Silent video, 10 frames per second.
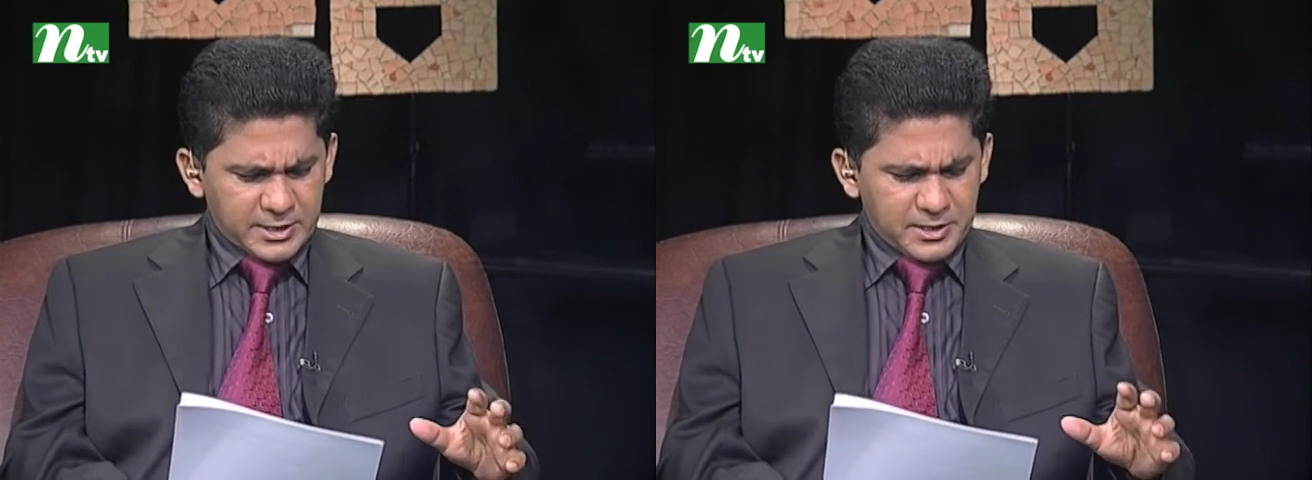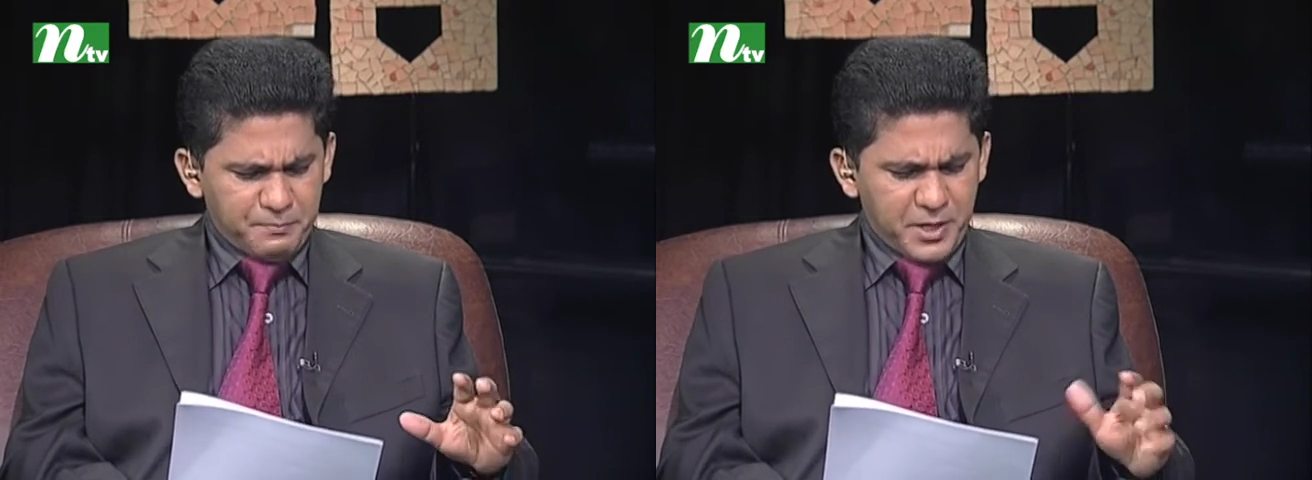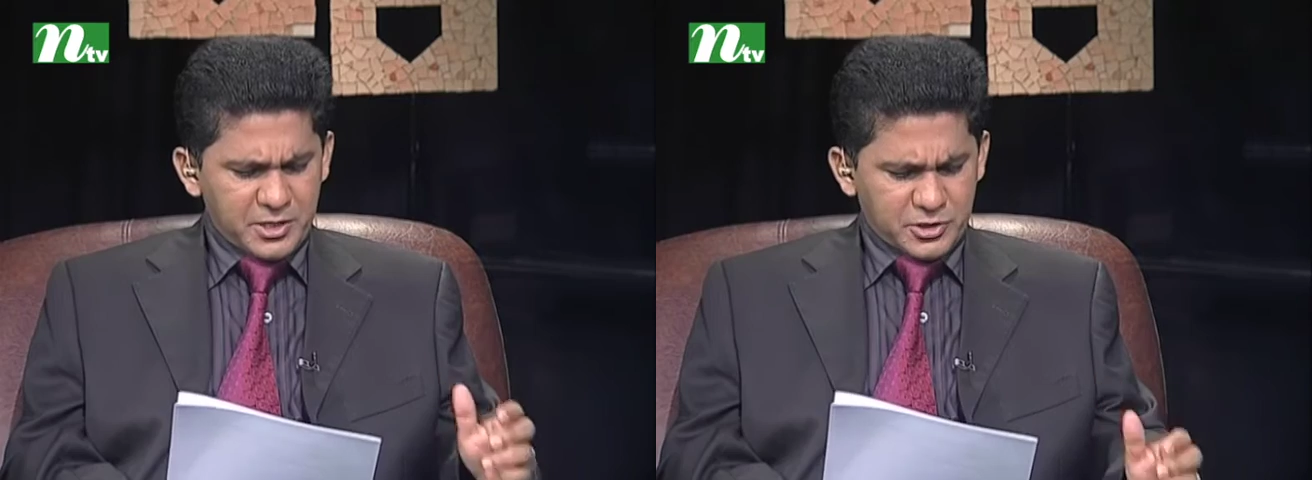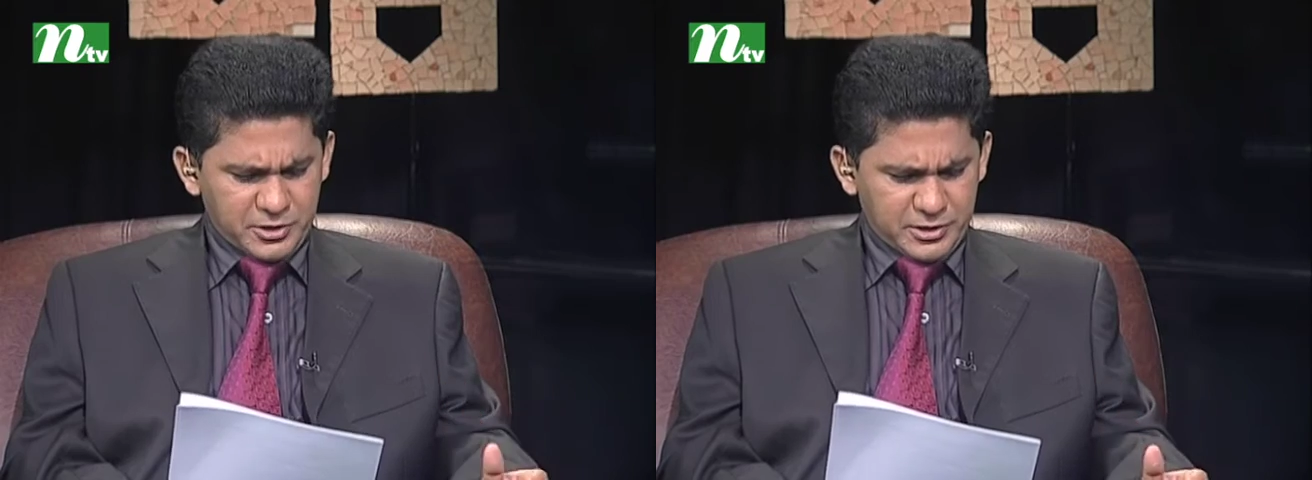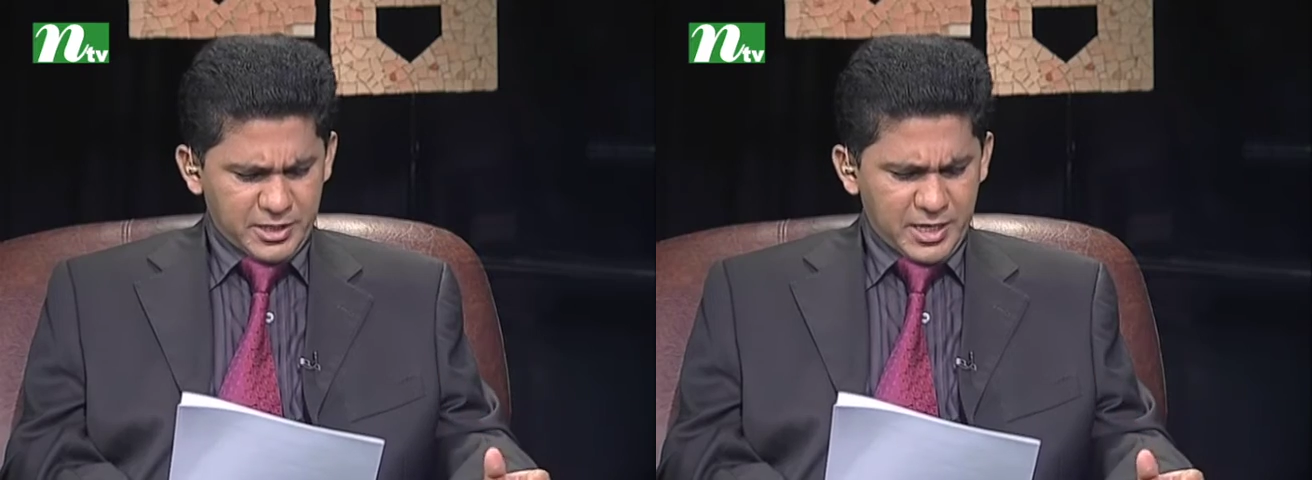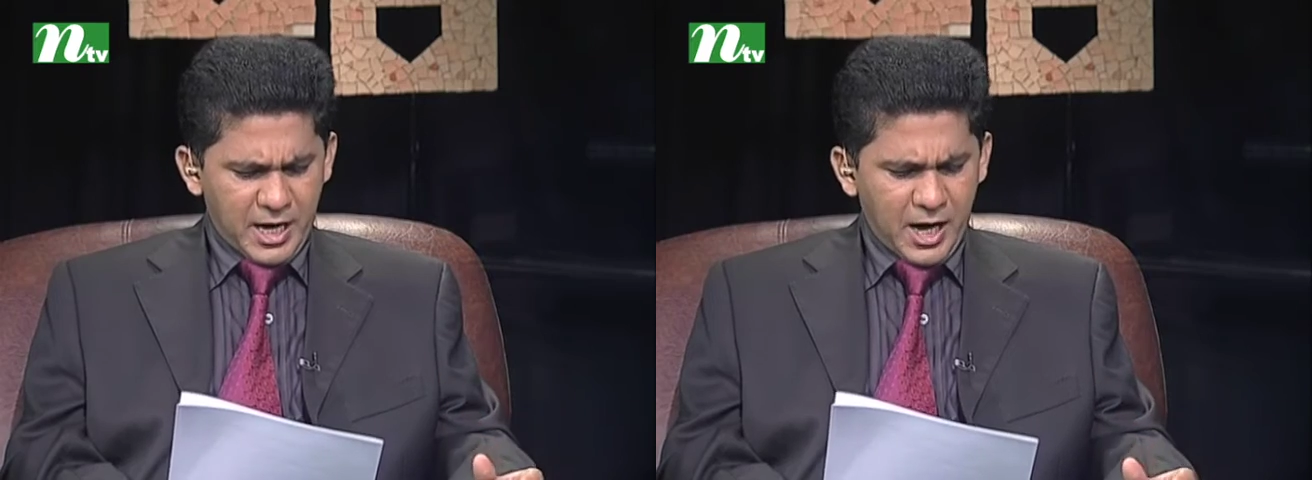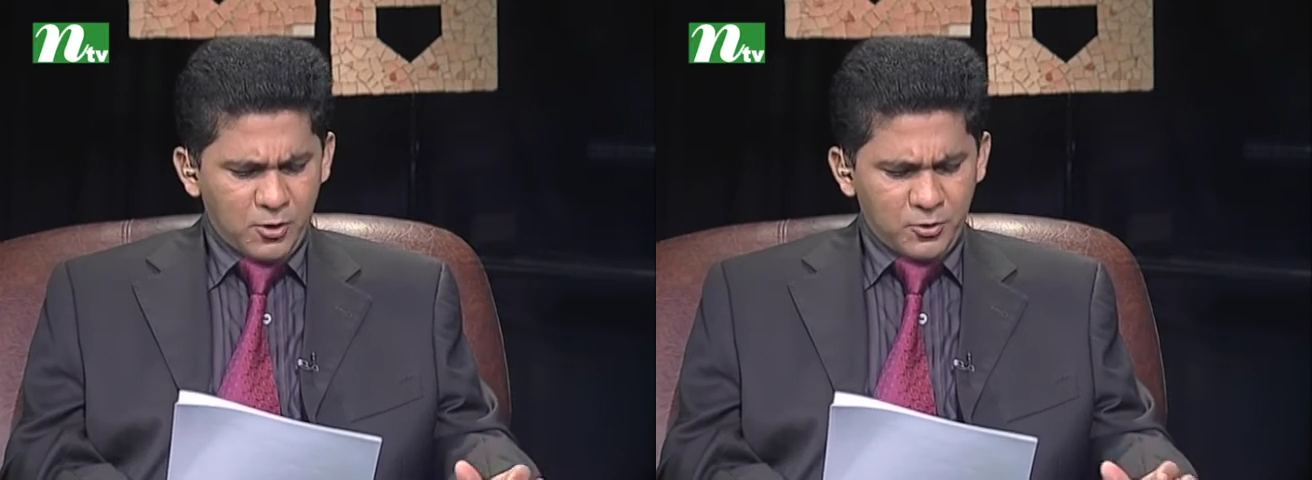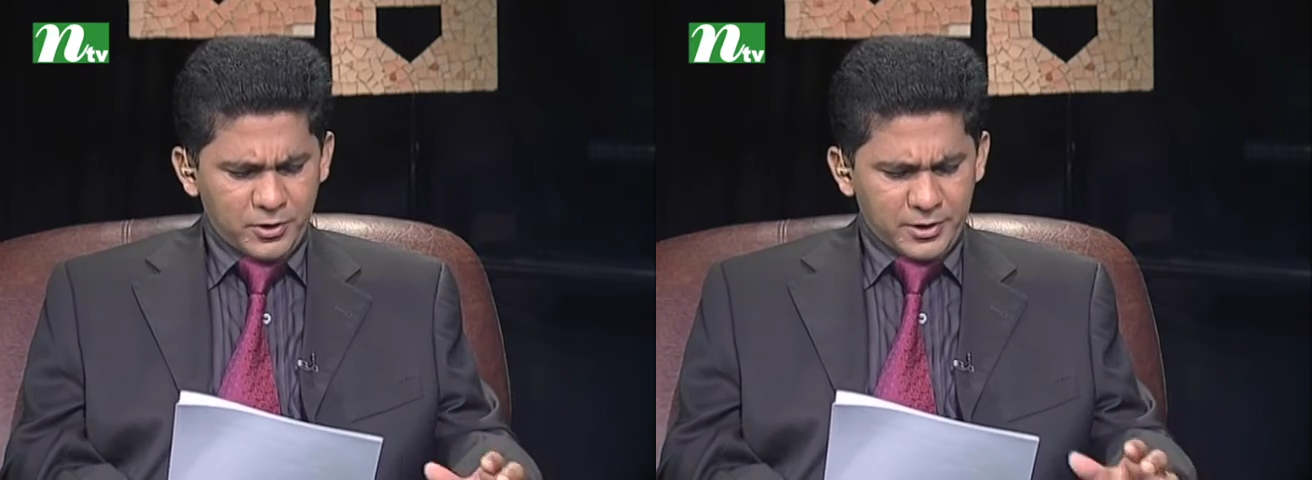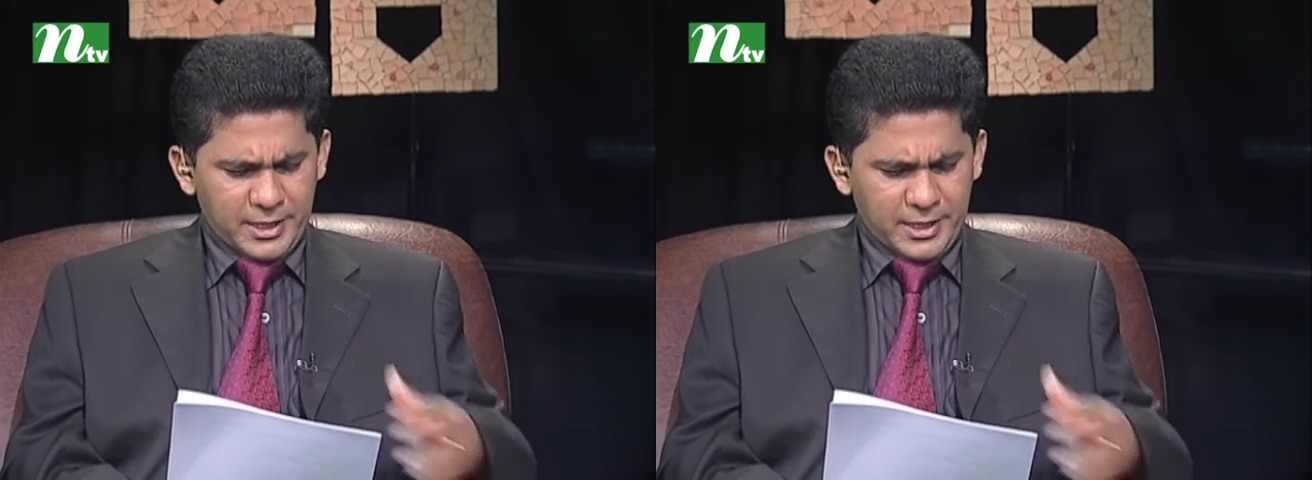a patient, how